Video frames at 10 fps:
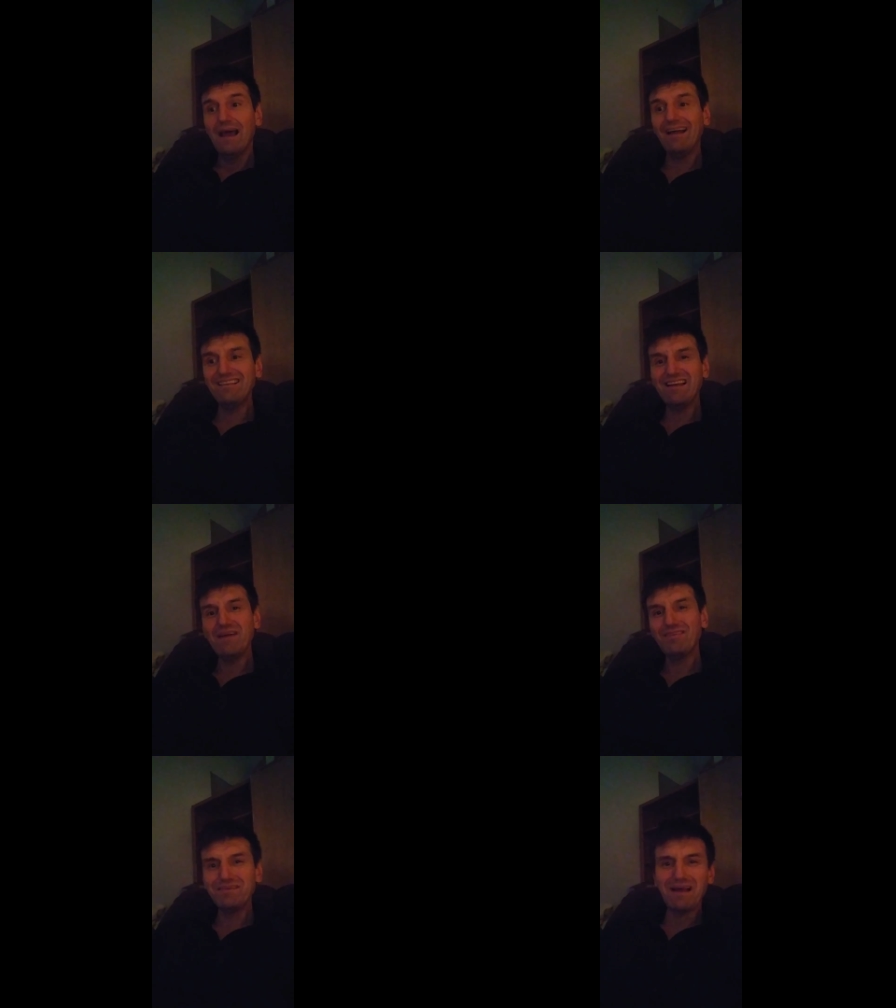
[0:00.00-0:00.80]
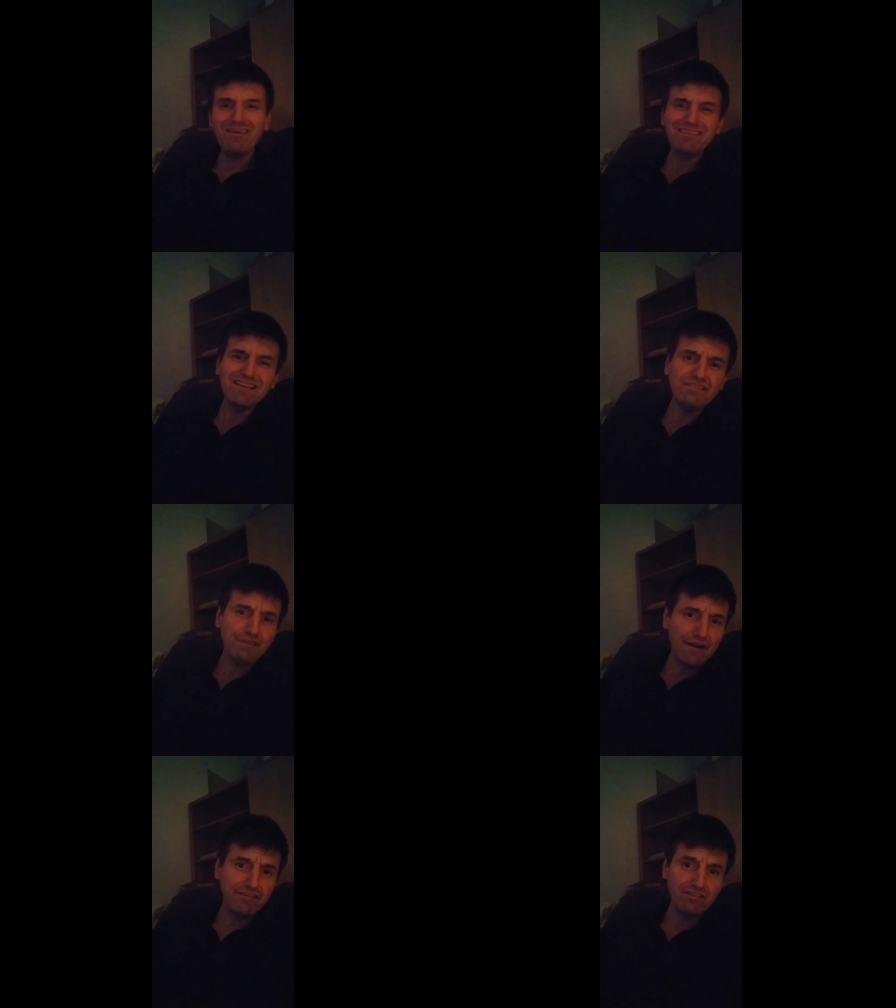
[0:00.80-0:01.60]
at the time, was I was seeing
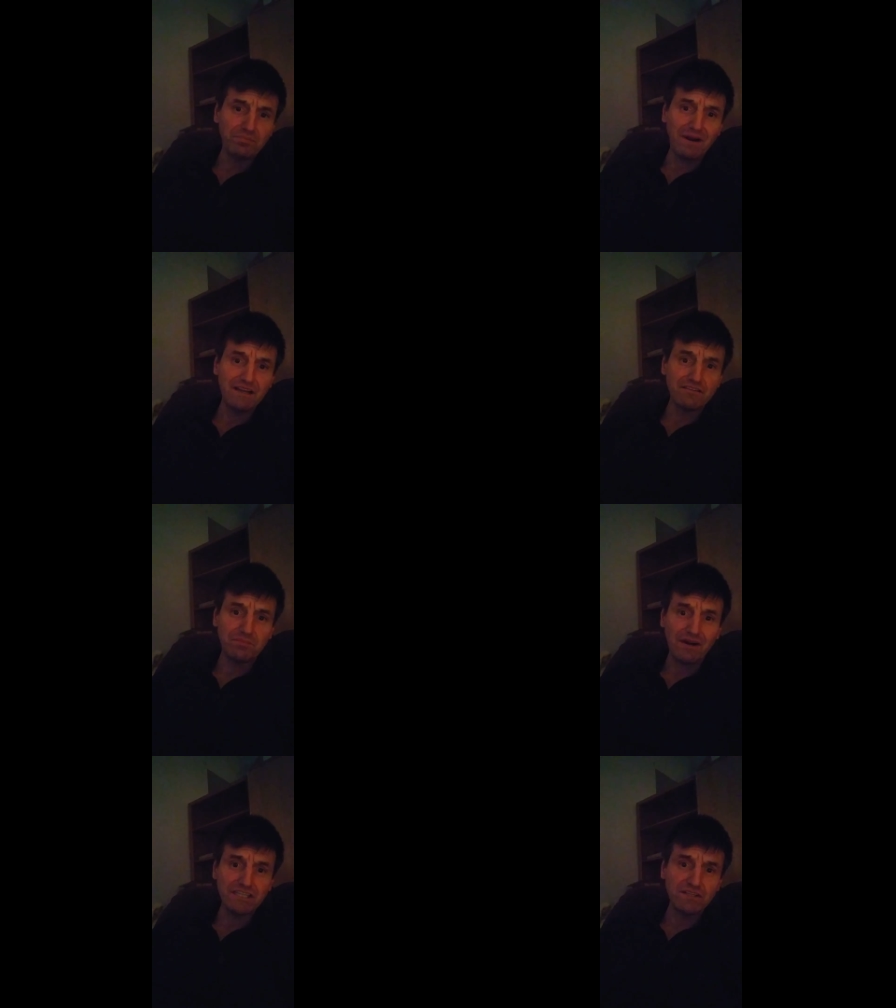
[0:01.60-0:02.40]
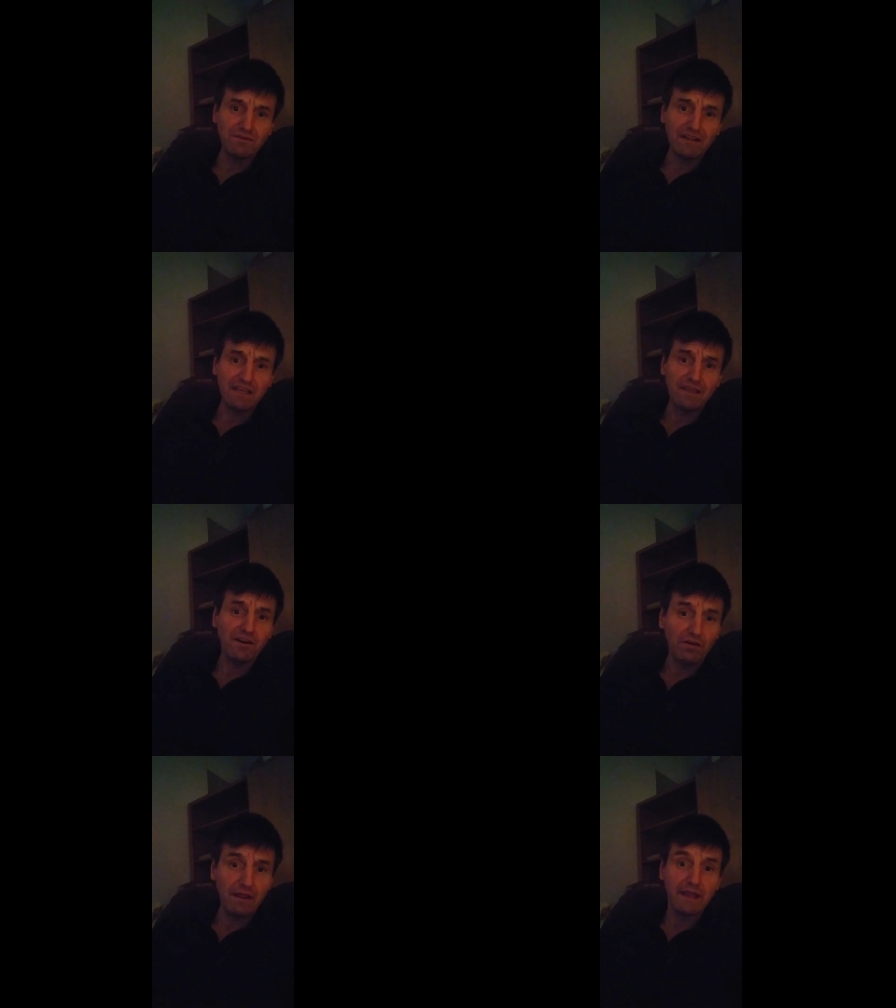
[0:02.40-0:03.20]
fire suppression really, you
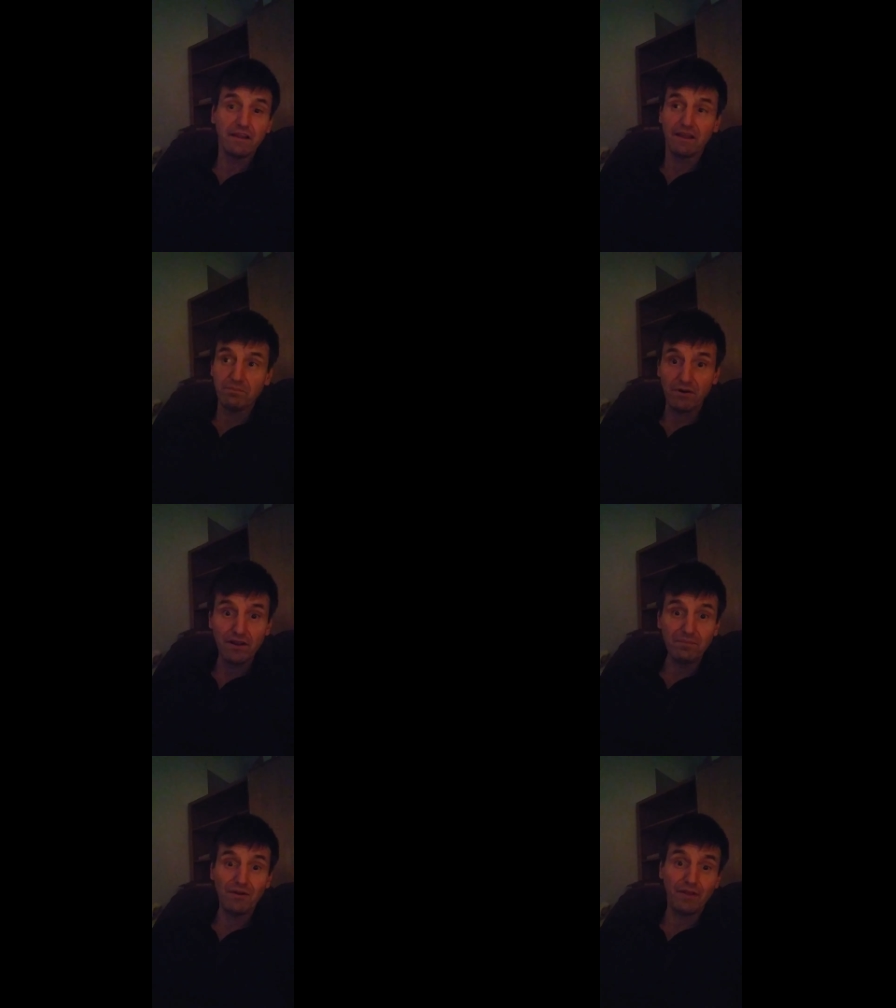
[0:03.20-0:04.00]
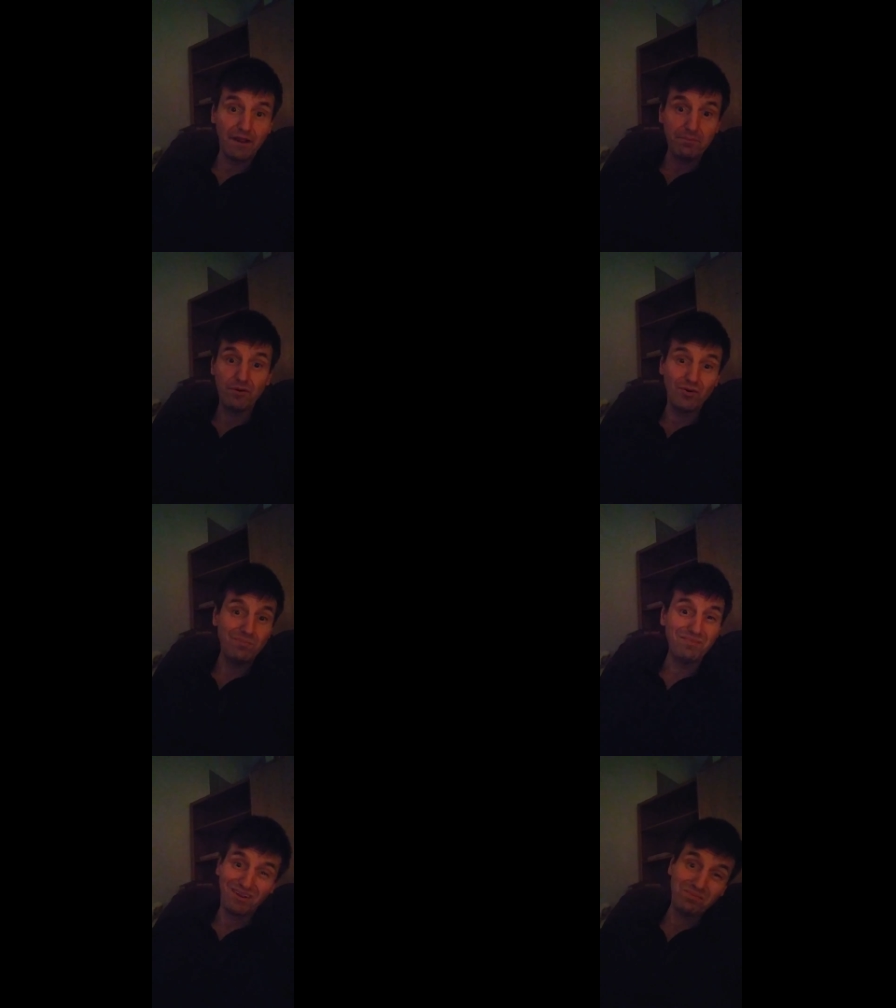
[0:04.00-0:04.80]
know, like like burning building,
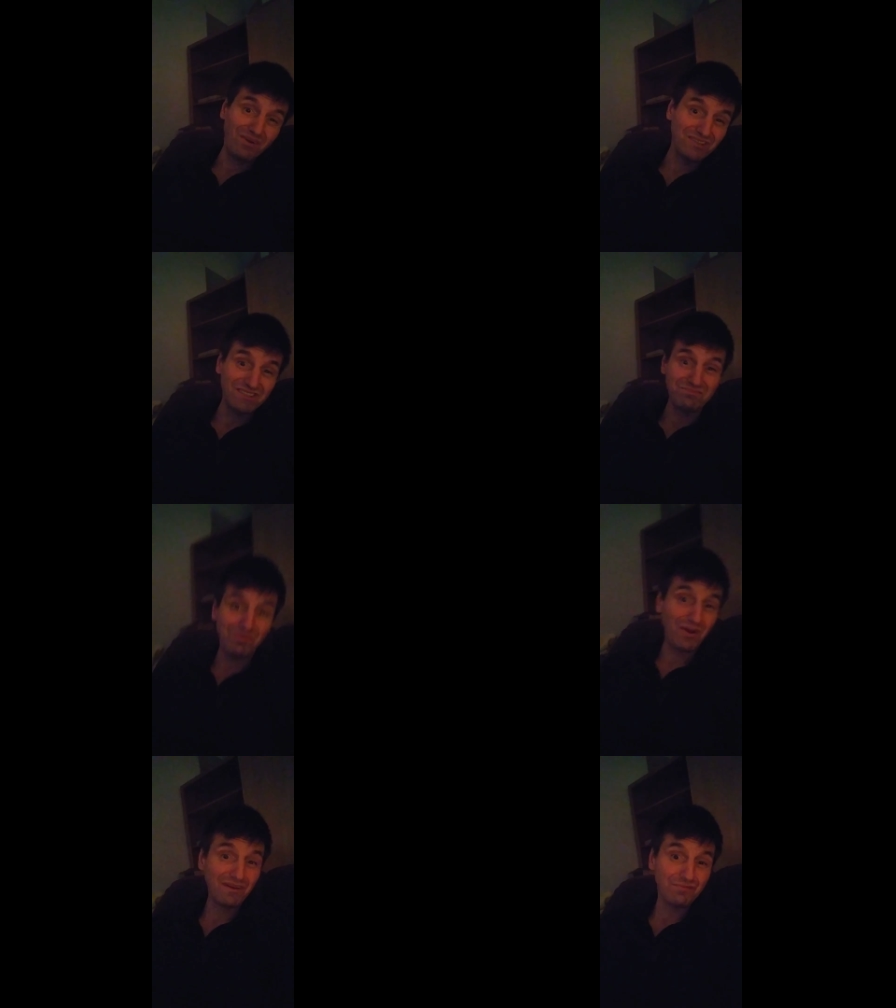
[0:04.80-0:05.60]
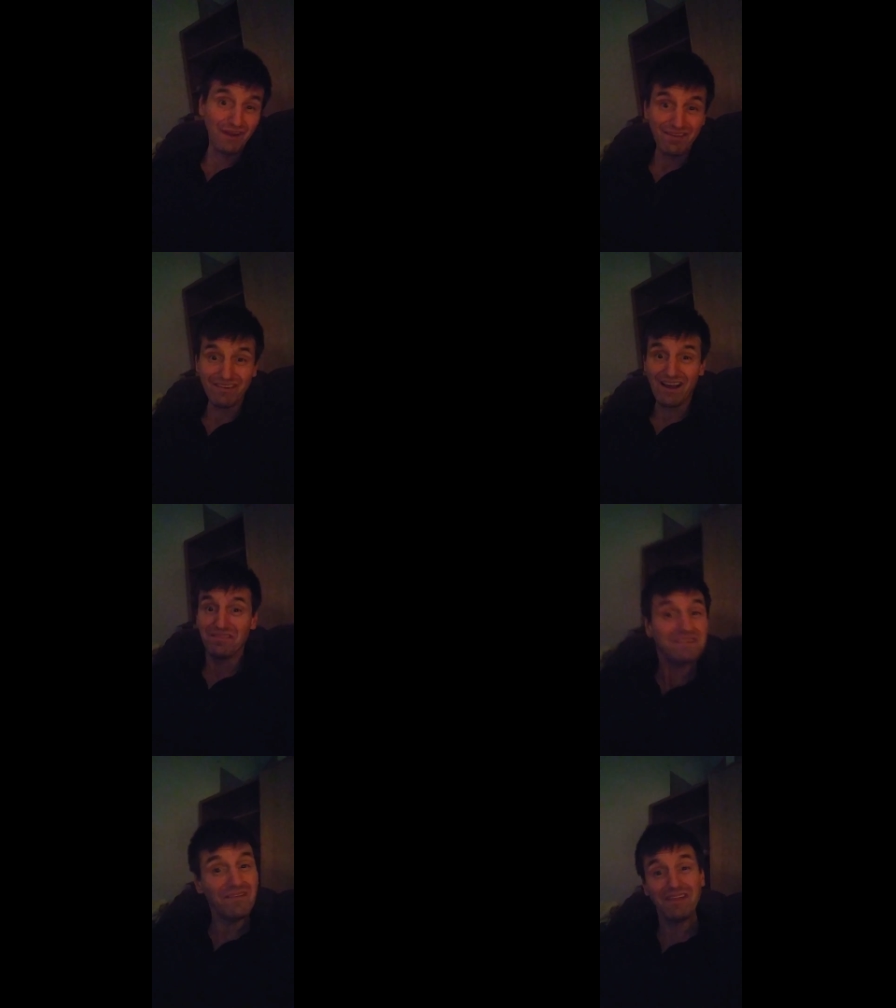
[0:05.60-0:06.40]
boom, explosion, blowing the flames
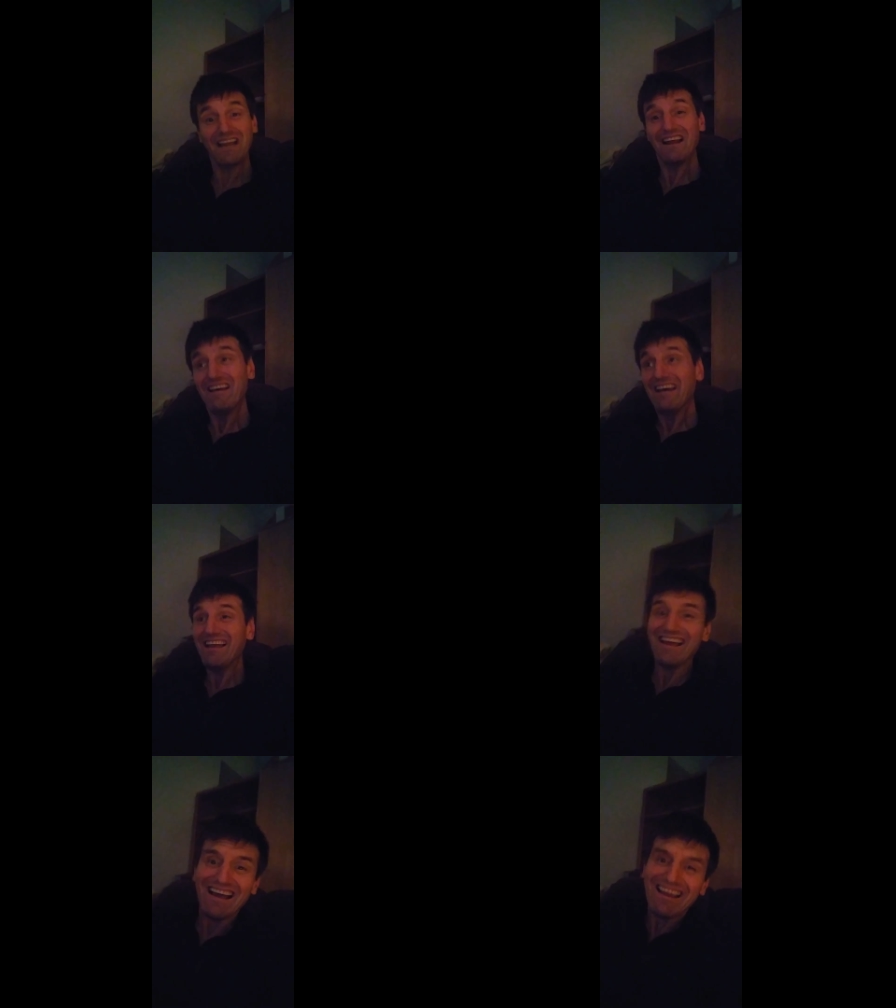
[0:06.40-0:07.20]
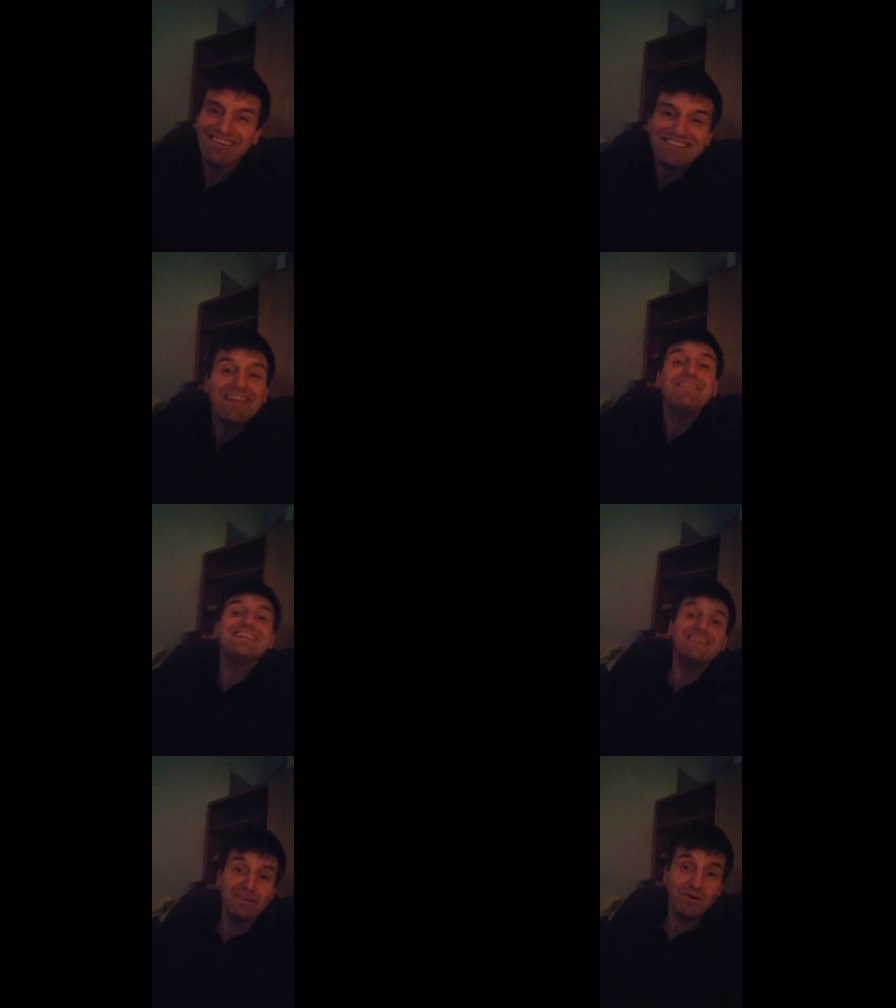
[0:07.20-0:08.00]
out, something. Yeah, it was
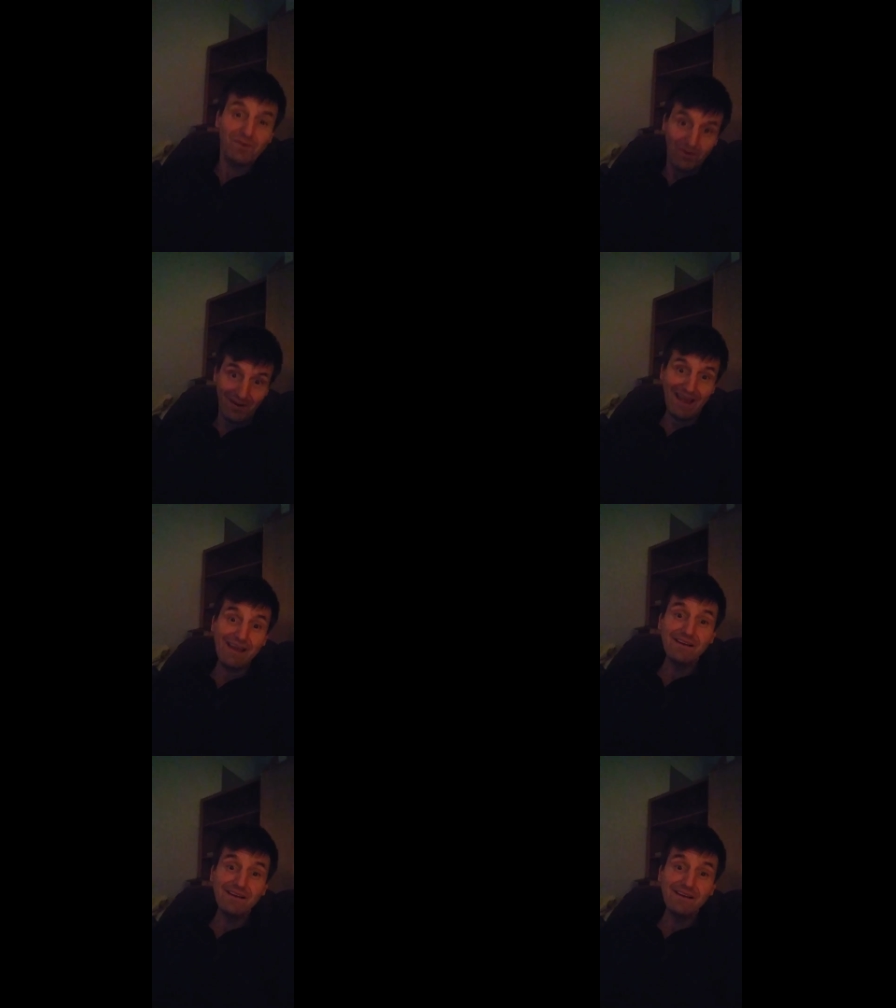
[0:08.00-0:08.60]
something to do. Okay,